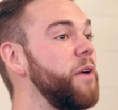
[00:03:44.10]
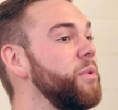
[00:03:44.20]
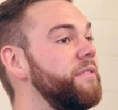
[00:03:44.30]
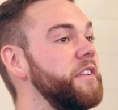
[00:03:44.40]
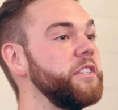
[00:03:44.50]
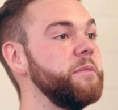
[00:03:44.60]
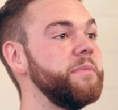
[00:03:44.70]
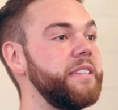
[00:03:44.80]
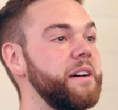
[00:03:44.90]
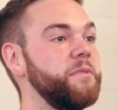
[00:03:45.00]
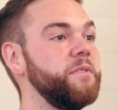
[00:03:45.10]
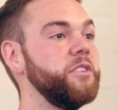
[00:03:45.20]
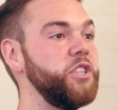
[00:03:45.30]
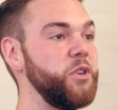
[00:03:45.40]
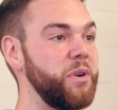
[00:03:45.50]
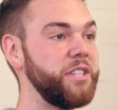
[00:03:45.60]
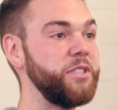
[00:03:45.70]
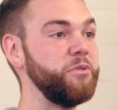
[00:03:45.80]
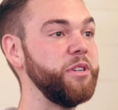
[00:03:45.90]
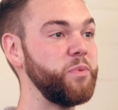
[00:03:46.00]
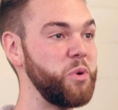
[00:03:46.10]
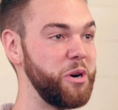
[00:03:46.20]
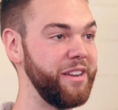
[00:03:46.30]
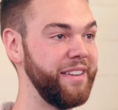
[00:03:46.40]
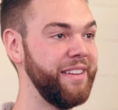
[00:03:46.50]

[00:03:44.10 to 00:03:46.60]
reveals himself to us through his word,